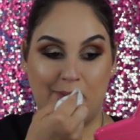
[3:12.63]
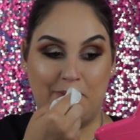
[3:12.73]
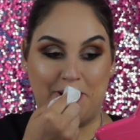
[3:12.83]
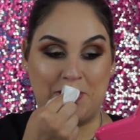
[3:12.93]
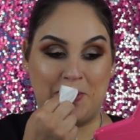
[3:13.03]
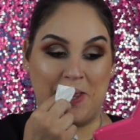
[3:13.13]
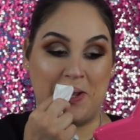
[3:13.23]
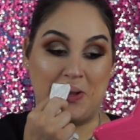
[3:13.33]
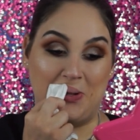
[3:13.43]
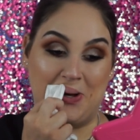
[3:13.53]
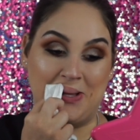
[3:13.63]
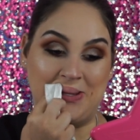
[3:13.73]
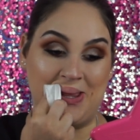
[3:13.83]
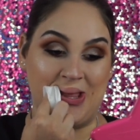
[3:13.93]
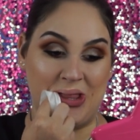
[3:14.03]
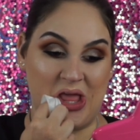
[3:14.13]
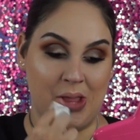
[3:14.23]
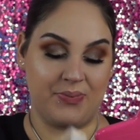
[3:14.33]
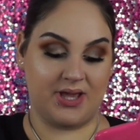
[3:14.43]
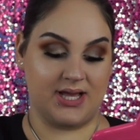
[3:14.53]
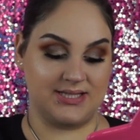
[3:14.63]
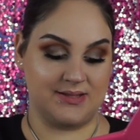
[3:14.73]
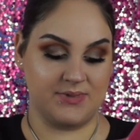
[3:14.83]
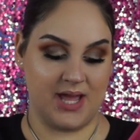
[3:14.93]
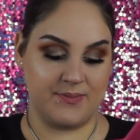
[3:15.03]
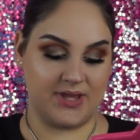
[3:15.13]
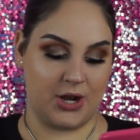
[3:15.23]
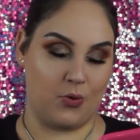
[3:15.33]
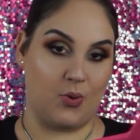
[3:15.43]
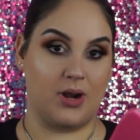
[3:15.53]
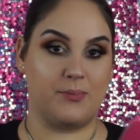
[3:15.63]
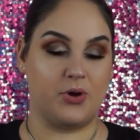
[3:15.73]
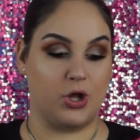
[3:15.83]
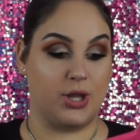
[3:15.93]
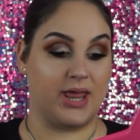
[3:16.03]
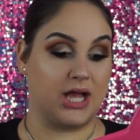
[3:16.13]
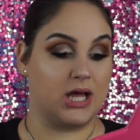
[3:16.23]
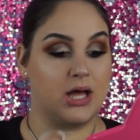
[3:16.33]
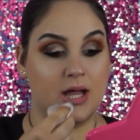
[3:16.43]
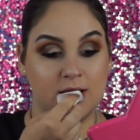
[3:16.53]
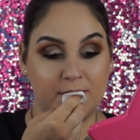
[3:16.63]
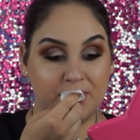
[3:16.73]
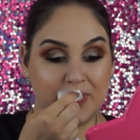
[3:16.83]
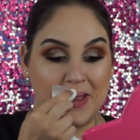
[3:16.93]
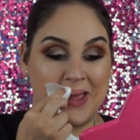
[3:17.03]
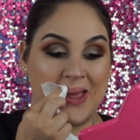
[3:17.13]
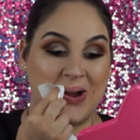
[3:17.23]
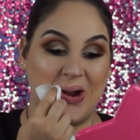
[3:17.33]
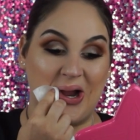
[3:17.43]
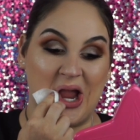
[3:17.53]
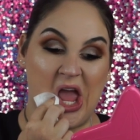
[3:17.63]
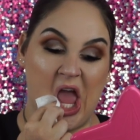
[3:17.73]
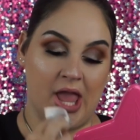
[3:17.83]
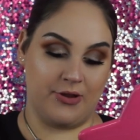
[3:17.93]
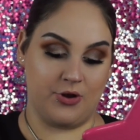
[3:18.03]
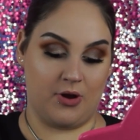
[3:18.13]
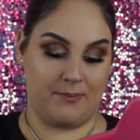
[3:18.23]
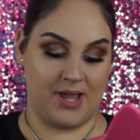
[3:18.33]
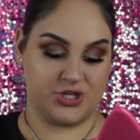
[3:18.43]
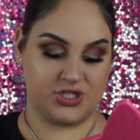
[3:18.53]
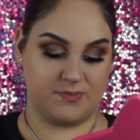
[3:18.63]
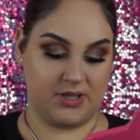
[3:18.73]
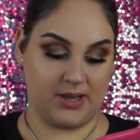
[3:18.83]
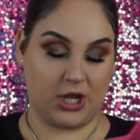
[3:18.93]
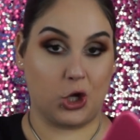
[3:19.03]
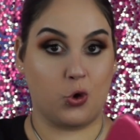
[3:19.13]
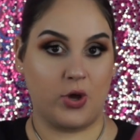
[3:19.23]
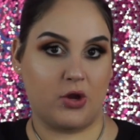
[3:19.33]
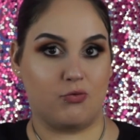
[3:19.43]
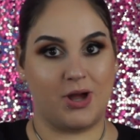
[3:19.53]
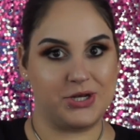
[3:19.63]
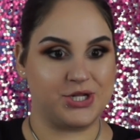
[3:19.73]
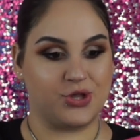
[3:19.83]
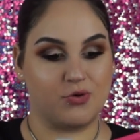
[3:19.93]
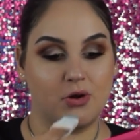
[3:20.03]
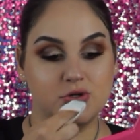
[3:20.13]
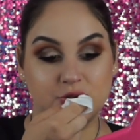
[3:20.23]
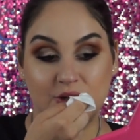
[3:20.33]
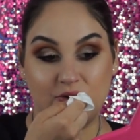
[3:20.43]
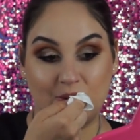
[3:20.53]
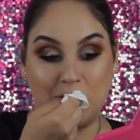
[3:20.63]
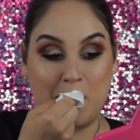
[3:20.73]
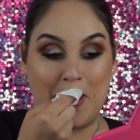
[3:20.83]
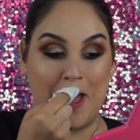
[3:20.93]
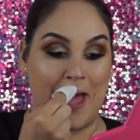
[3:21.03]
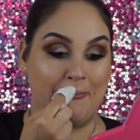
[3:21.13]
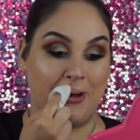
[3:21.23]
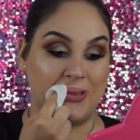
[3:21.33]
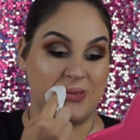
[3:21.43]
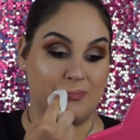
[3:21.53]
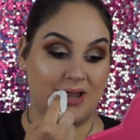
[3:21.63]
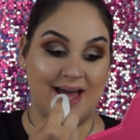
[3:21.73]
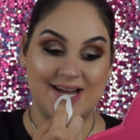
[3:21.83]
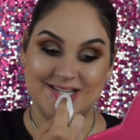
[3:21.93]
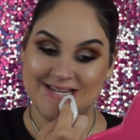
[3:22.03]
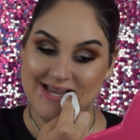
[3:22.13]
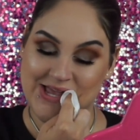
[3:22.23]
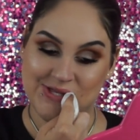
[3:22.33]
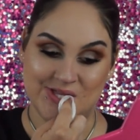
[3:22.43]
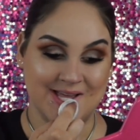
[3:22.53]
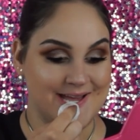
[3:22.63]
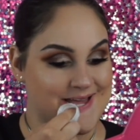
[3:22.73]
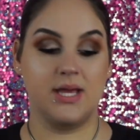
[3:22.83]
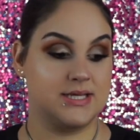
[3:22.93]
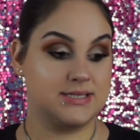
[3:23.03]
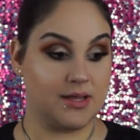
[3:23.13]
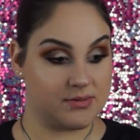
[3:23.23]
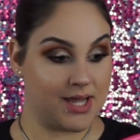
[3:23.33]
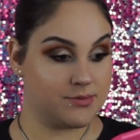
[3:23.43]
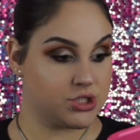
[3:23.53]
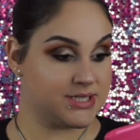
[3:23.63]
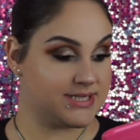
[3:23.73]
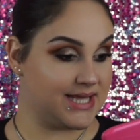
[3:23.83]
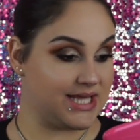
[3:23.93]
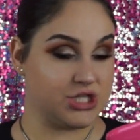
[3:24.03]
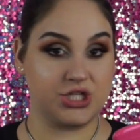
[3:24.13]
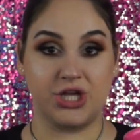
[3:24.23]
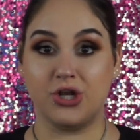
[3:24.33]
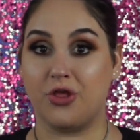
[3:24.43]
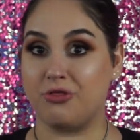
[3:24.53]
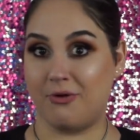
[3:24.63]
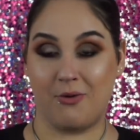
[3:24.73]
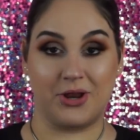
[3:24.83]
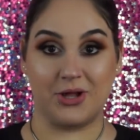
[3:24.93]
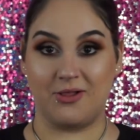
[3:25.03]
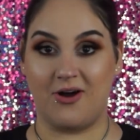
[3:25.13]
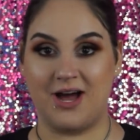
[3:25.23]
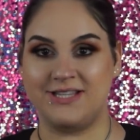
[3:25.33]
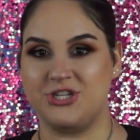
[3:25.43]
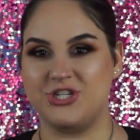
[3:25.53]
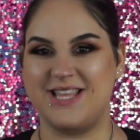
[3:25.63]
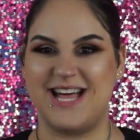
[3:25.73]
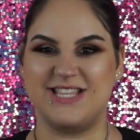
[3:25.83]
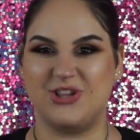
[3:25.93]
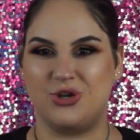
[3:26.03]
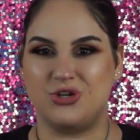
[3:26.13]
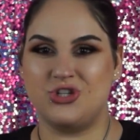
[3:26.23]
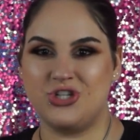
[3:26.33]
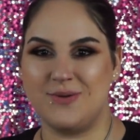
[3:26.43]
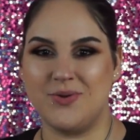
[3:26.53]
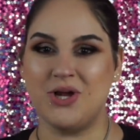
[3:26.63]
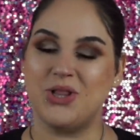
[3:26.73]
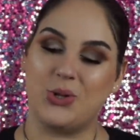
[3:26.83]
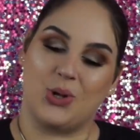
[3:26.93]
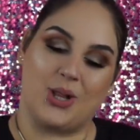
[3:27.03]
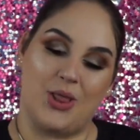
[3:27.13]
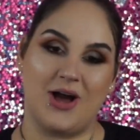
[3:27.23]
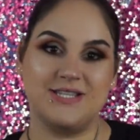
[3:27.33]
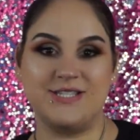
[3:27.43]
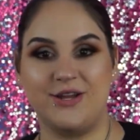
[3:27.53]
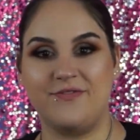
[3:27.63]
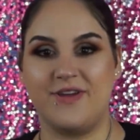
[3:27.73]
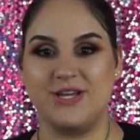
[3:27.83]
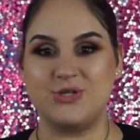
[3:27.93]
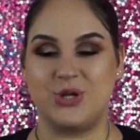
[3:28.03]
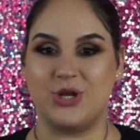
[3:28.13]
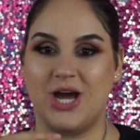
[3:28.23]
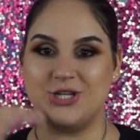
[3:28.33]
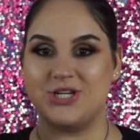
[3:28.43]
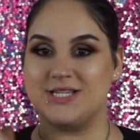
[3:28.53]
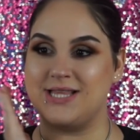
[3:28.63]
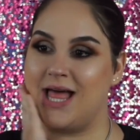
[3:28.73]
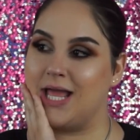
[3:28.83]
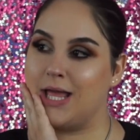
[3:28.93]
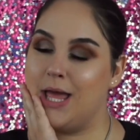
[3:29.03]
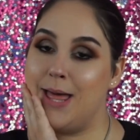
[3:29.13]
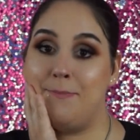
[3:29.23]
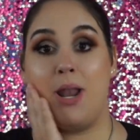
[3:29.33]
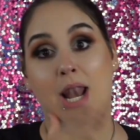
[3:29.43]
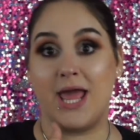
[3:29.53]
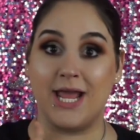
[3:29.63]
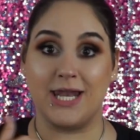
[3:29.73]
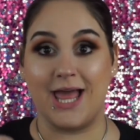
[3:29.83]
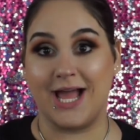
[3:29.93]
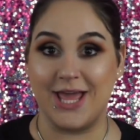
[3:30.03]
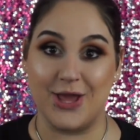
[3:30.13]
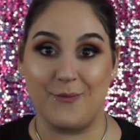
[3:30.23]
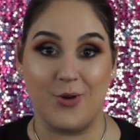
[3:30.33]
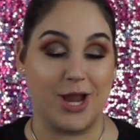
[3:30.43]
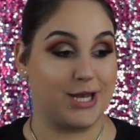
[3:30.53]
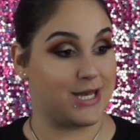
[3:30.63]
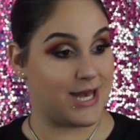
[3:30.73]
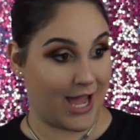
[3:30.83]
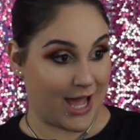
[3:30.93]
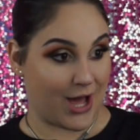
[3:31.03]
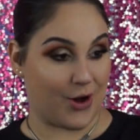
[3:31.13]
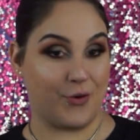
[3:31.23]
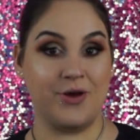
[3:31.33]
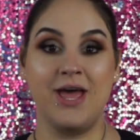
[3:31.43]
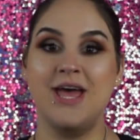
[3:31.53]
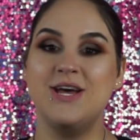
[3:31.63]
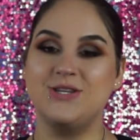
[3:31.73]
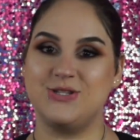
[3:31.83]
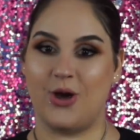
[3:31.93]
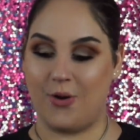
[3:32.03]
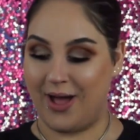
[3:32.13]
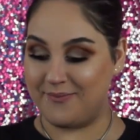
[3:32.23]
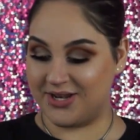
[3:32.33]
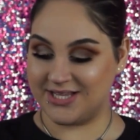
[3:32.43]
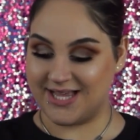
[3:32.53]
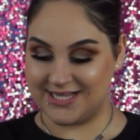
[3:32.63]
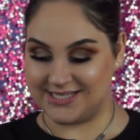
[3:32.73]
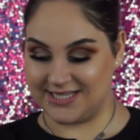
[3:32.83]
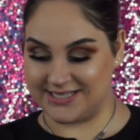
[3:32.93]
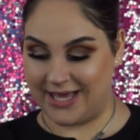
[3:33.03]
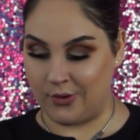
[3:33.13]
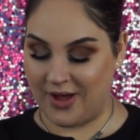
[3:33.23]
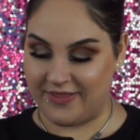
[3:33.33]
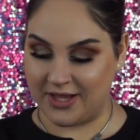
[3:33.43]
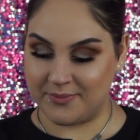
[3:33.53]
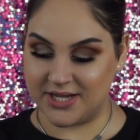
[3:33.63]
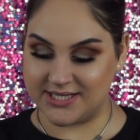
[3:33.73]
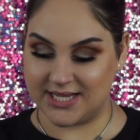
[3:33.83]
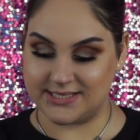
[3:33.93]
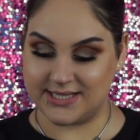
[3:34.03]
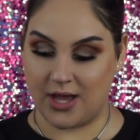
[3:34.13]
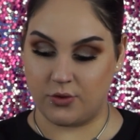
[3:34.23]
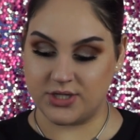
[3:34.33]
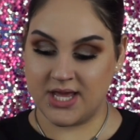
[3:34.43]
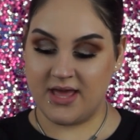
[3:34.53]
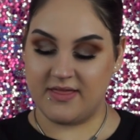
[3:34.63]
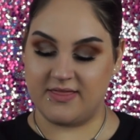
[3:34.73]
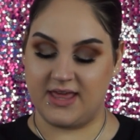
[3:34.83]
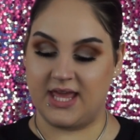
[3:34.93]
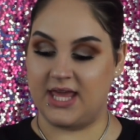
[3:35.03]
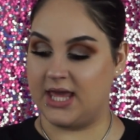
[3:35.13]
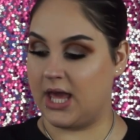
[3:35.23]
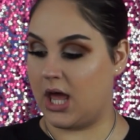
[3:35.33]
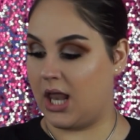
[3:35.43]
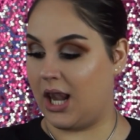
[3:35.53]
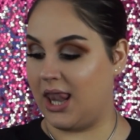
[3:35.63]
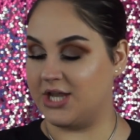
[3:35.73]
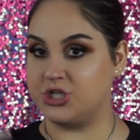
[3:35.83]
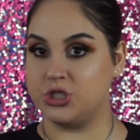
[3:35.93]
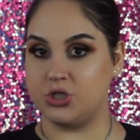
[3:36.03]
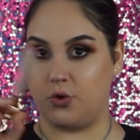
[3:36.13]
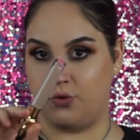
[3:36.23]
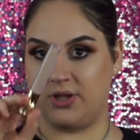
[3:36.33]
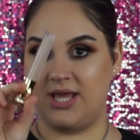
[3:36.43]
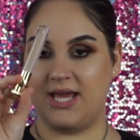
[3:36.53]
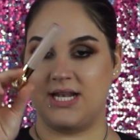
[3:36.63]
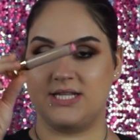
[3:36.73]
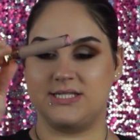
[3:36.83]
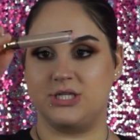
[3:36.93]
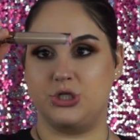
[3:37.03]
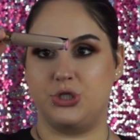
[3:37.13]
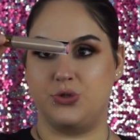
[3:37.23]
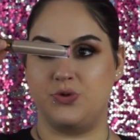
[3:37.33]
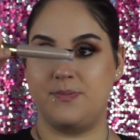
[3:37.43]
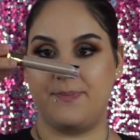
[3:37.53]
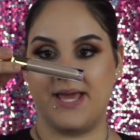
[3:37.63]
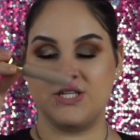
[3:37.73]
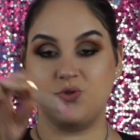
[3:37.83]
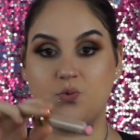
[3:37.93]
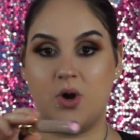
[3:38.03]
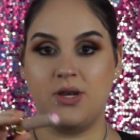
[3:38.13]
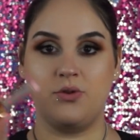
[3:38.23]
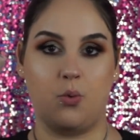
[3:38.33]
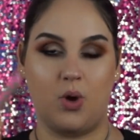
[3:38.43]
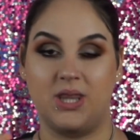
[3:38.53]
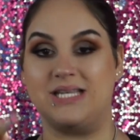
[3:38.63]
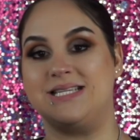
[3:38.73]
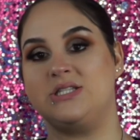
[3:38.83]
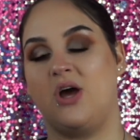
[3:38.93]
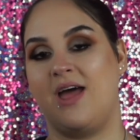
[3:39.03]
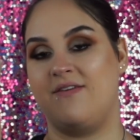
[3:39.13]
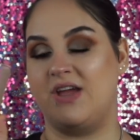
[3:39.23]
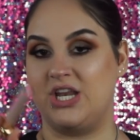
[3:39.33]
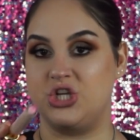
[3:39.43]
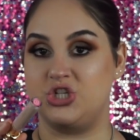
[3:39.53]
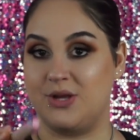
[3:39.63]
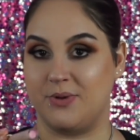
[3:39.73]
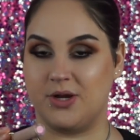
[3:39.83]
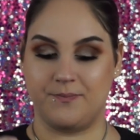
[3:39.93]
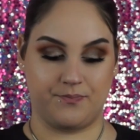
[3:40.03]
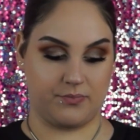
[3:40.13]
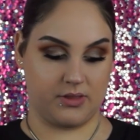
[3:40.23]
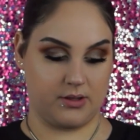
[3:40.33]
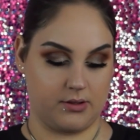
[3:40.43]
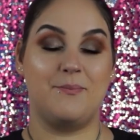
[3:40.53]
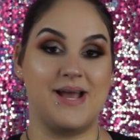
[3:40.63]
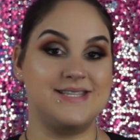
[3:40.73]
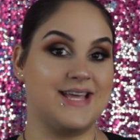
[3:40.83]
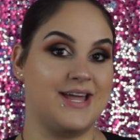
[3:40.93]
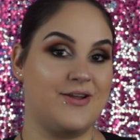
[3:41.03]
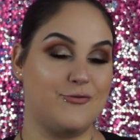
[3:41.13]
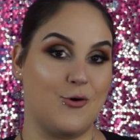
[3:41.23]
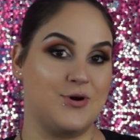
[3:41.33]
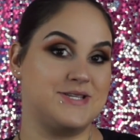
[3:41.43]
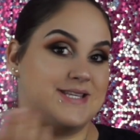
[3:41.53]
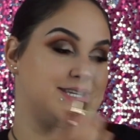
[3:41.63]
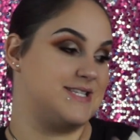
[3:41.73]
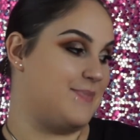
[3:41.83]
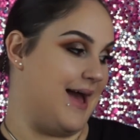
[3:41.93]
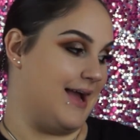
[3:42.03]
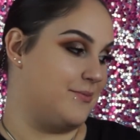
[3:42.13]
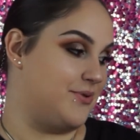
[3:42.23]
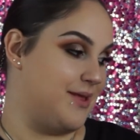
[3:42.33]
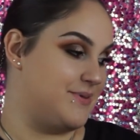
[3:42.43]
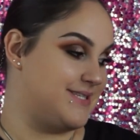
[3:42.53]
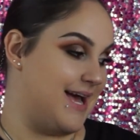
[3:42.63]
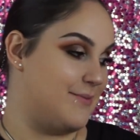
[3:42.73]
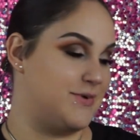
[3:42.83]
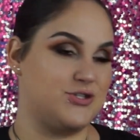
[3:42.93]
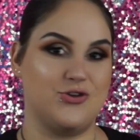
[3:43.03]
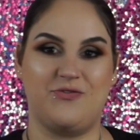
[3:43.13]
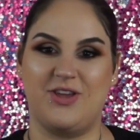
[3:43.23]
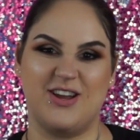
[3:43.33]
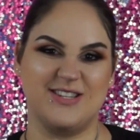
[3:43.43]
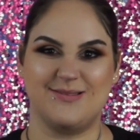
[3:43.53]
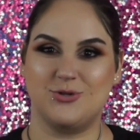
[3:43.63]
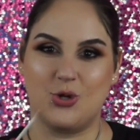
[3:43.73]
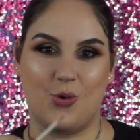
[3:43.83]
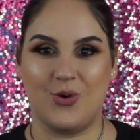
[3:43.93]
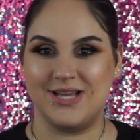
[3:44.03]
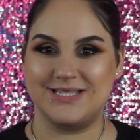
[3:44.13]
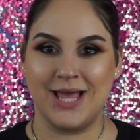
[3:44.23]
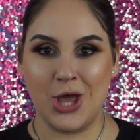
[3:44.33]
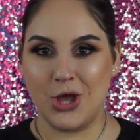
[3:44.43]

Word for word: much like gloss lately because sometimes I don't want to put on like a lipstick or you know it might just be like a quick run to the grocery store and I have on some lashes Sometimes it's just easier to throw on a gloss. It just adds a little shimmer, a little gloss to your face so you're not just like plain like I am right now. So I'm going to test these out. I think I'm going to test out the Legends Only. It is the nude-based one, the one that does not have any shimmer. My son, of course, is in his pack and play beside me, so if you hear some toys